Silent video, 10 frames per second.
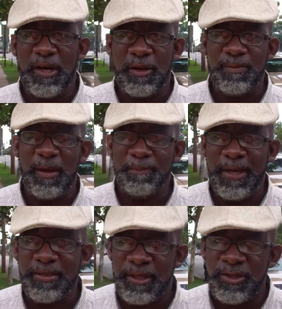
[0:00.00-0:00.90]
I'm
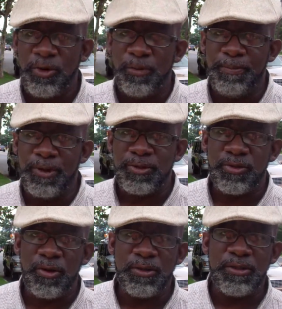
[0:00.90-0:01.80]
basically doing
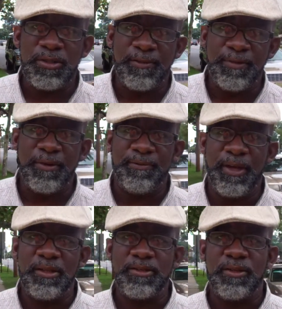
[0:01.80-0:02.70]
bookstores and different
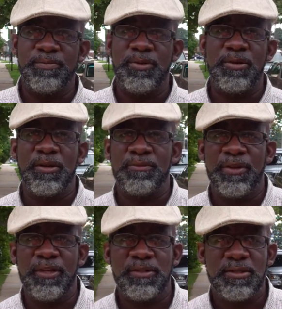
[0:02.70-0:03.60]
events, community
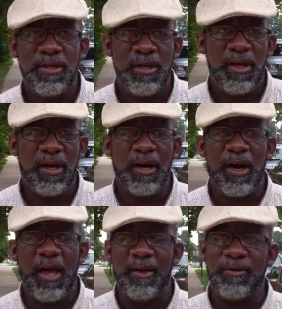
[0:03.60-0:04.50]
events.
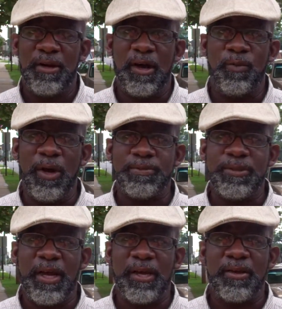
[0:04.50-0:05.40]
I have a
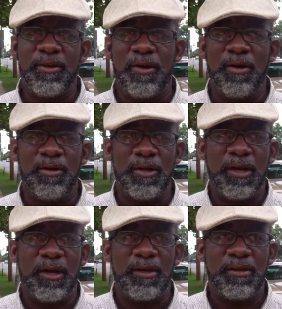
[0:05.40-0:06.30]
website called.
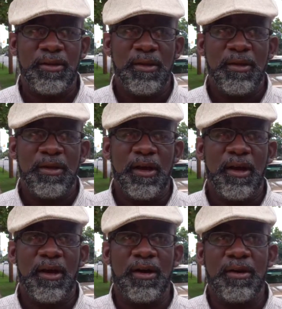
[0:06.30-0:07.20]

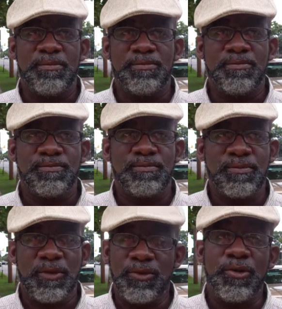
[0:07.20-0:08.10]

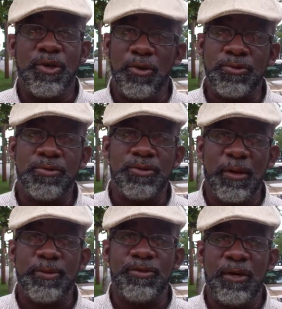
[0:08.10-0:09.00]
You can go to
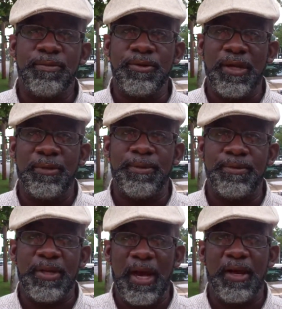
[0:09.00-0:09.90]

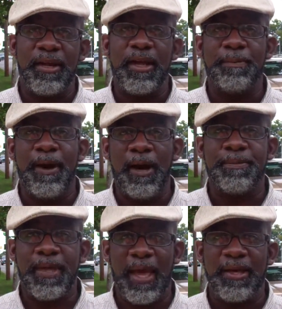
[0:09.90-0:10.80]

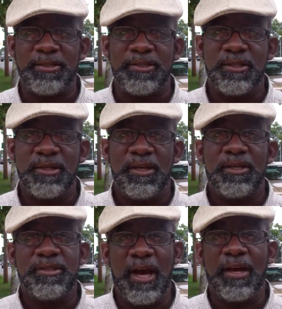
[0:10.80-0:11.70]

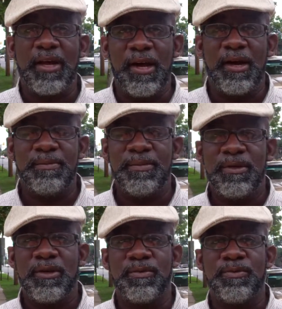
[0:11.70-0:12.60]
www.hiphopcatz.com,
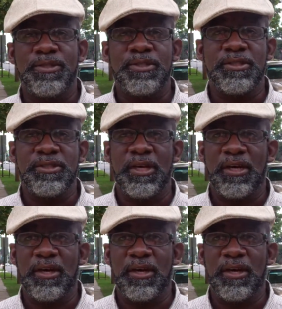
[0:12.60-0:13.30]
which is a